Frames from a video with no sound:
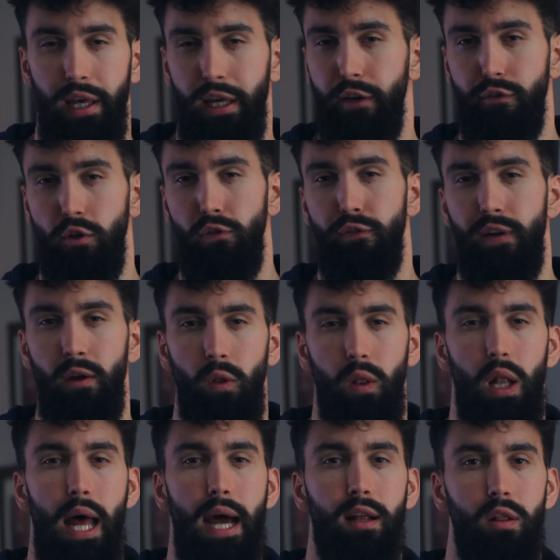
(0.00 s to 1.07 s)
If you found
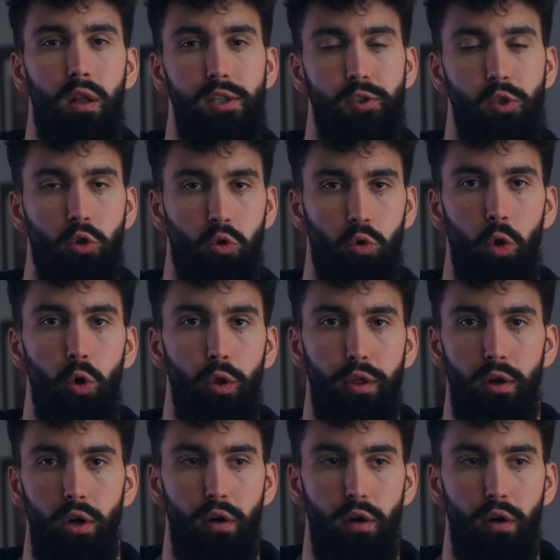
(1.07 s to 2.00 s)
lackluster growth